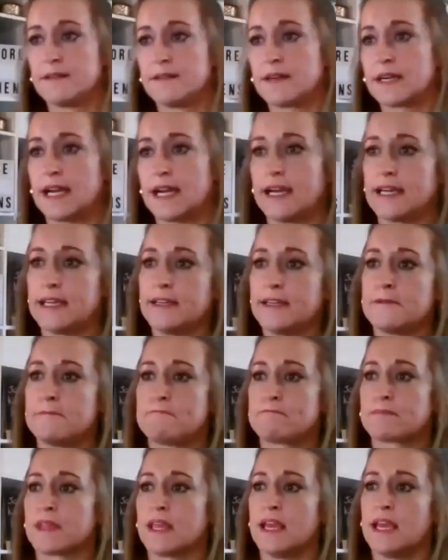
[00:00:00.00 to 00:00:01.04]
Okay?
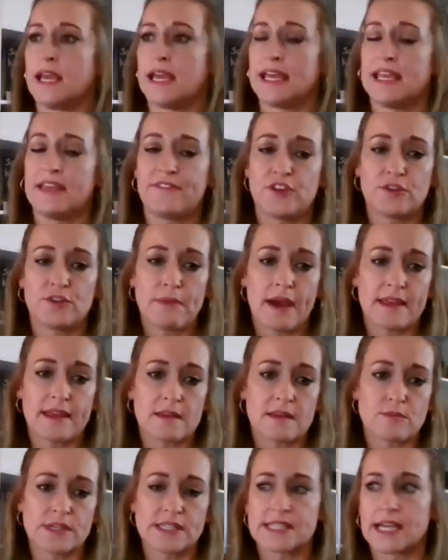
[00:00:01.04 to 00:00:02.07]
If you'd made
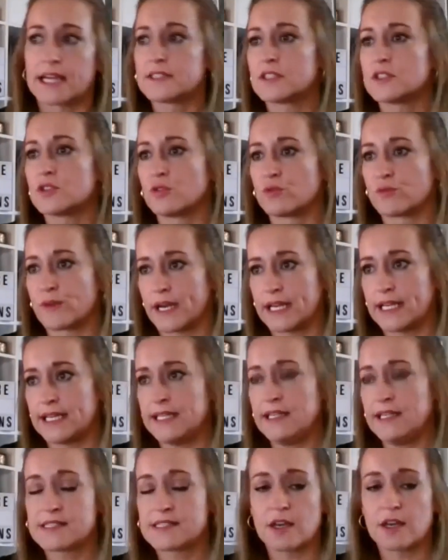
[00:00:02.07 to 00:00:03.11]
them redundant
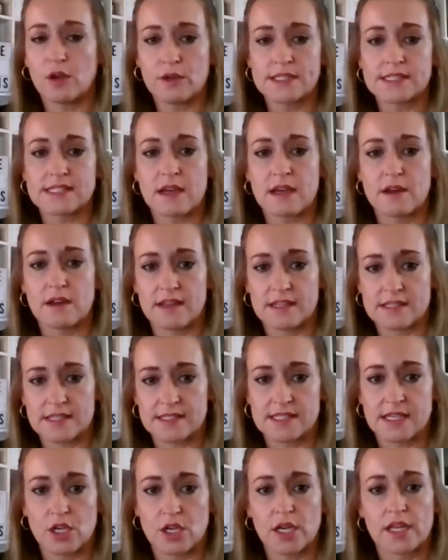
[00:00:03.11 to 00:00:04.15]
already, so long as they, as I
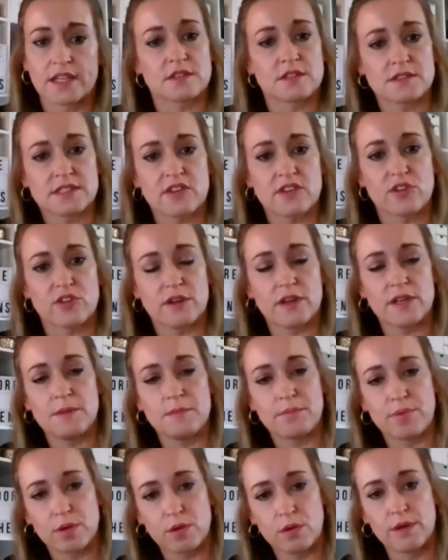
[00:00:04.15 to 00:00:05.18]
said earlier, as long as they were
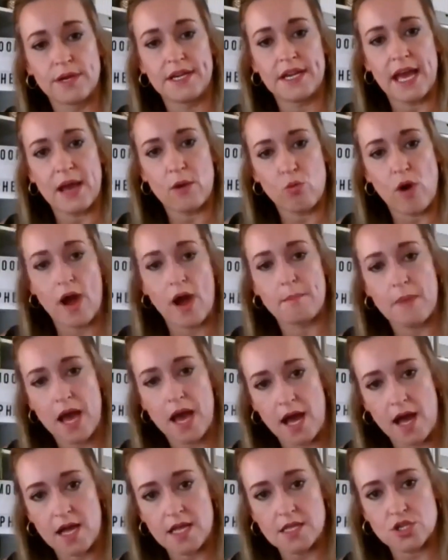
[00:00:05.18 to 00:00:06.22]
employed at 1
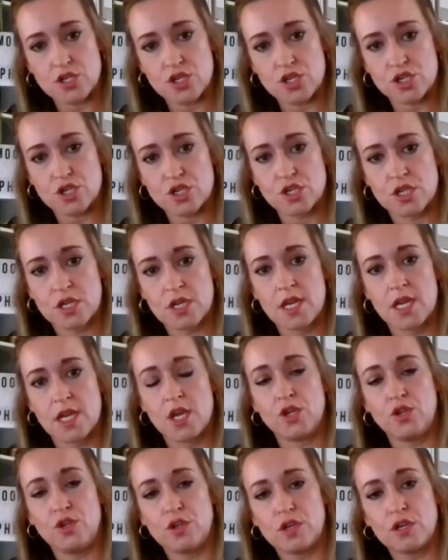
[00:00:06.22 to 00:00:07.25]
March,
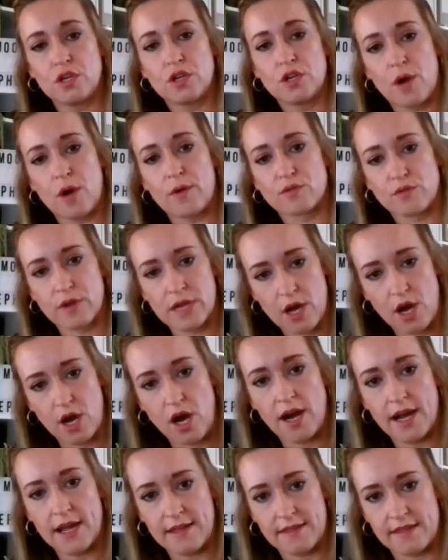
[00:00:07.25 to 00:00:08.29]
you can go and
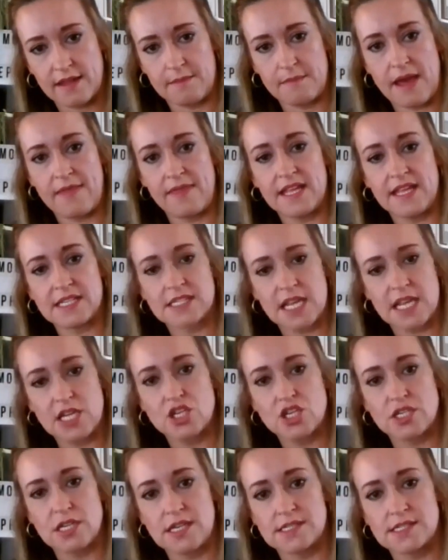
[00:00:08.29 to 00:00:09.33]
rehire them. And the
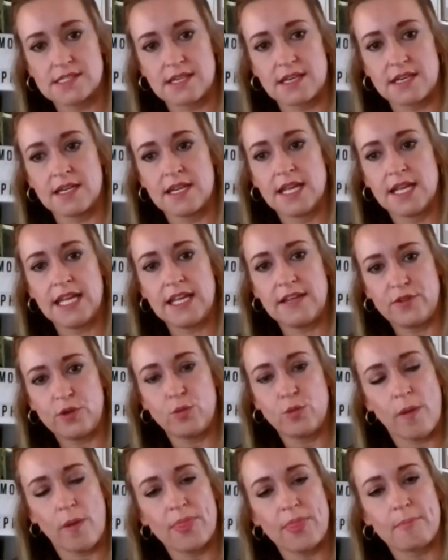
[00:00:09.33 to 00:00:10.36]
intention is that if you
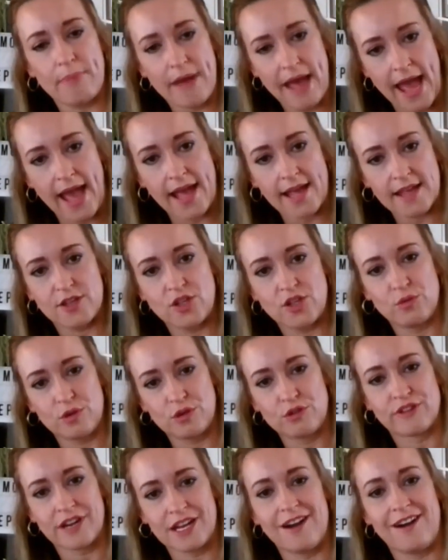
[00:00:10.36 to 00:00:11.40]
want them back, you
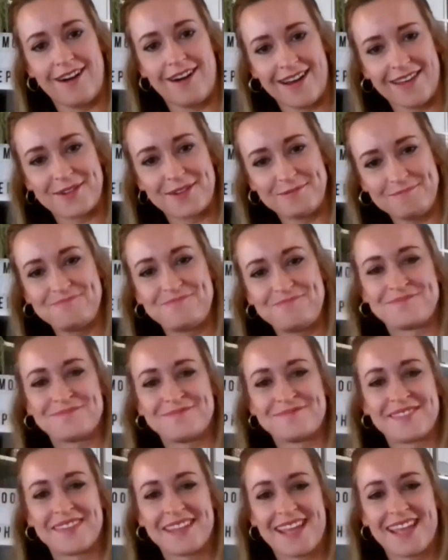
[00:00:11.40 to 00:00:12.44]
will rehire them,
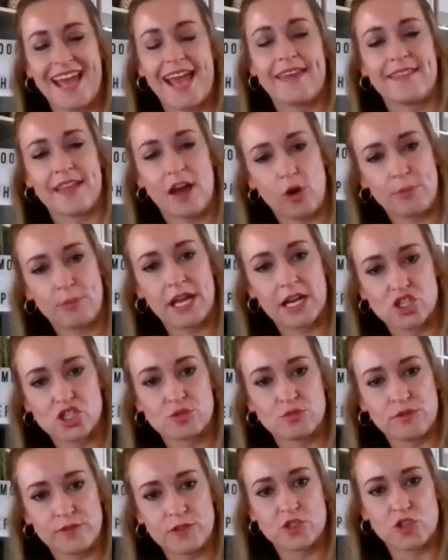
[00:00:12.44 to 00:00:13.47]
and they'll be
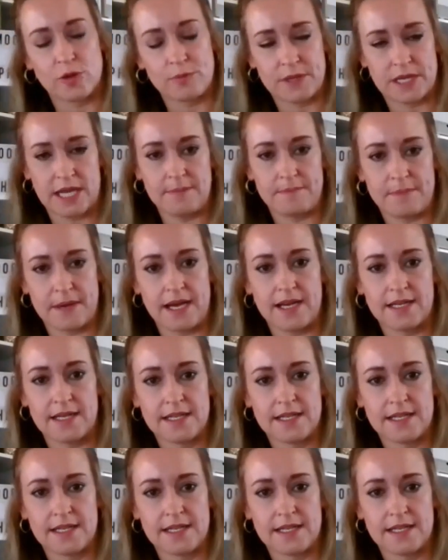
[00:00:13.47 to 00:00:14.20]
eligible for JobKeeper.